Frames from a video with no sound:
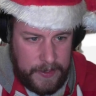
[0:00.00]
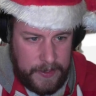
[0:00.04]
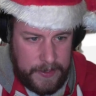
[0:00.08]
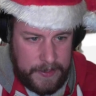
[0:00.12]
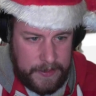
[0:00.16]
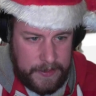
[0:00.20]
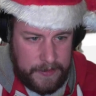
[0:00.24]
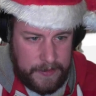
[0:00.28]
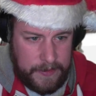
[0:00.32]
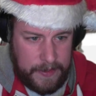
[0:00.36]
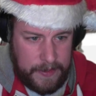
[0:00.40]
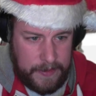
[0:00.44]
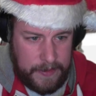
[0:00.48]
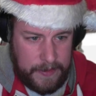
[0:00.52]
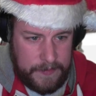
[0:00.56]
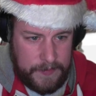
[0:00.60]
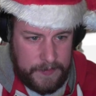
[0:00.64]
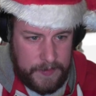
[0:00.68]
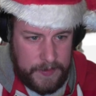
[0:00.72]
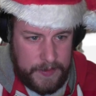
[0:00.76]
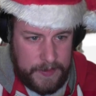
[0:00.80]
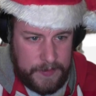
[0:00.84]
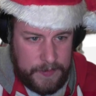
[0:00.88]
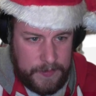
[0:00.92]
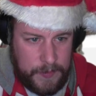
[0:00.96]
I don't think
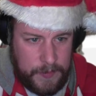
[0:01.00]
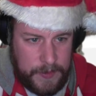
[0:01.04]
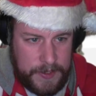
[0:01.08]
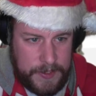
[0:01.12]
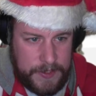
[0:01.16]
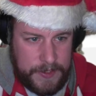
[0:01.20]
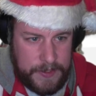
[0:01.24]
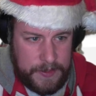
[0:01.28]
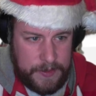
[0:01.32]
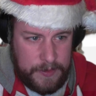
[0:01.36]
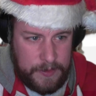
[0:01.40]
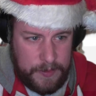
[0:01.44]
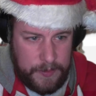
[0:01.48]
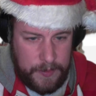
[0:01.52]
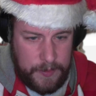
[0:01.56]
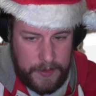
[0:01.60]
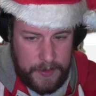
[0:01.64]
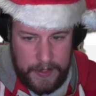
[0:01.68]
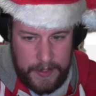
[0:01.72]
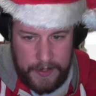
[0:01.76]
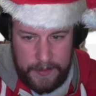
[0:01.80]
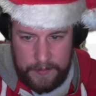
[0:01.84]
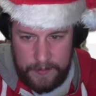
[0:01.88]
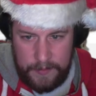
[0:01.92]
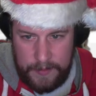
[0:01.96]
we saw what
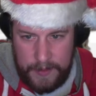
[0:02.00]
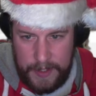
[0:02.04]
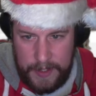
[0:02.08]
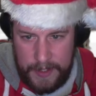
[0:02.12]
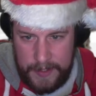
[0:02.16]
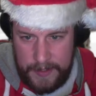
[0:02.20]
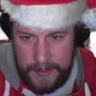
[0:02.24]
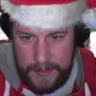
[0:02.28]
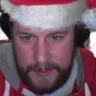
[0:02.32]
that ran.